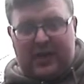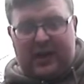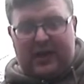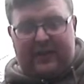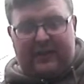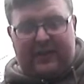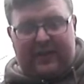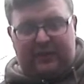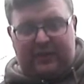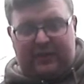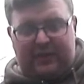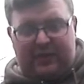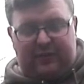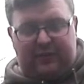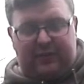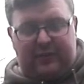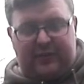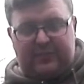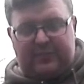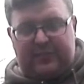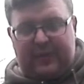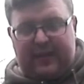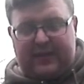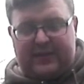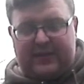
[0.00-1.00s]
and then when the
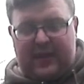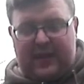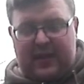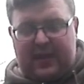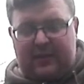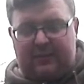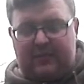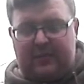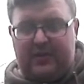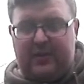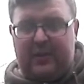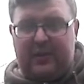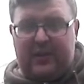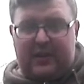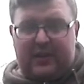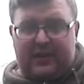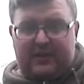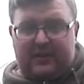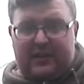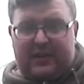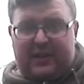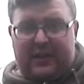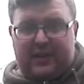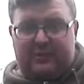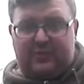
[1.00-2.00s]
fish picks it up,
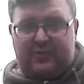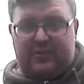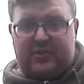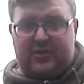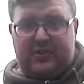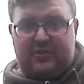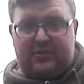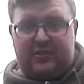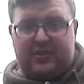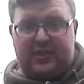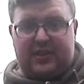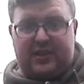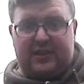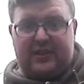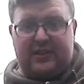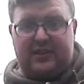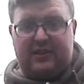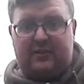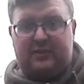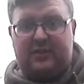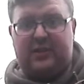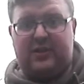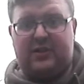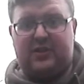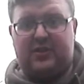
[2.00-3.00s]
the lead will still stay
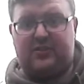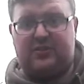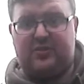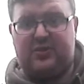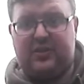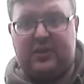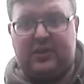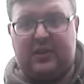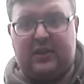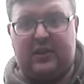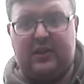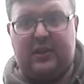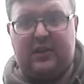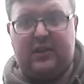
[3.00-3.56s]
still, and as you see, like,